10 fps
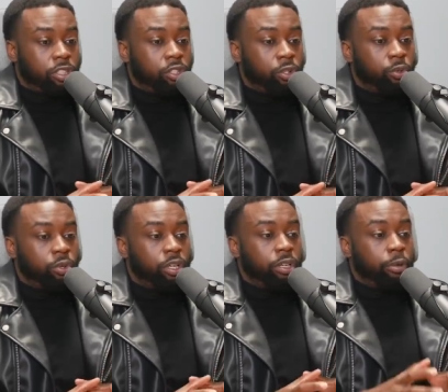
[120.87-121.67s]

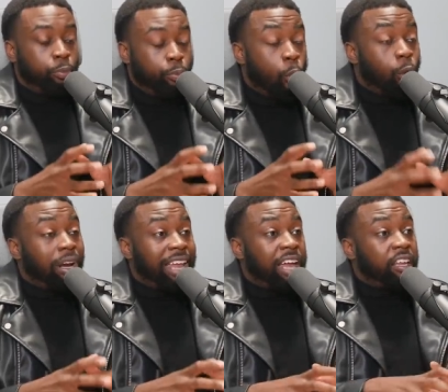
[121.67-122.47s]
to... more
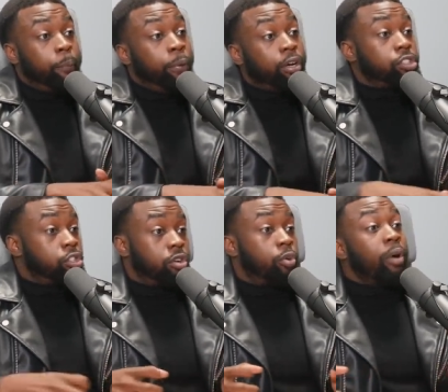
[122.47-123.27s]
than likely
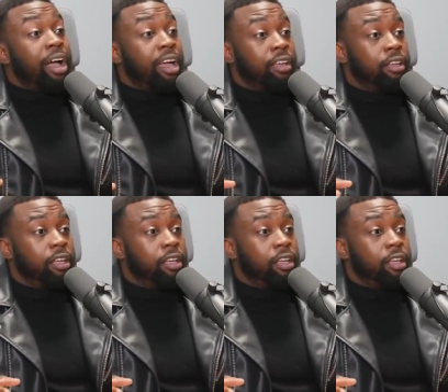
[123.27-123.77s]
push her away,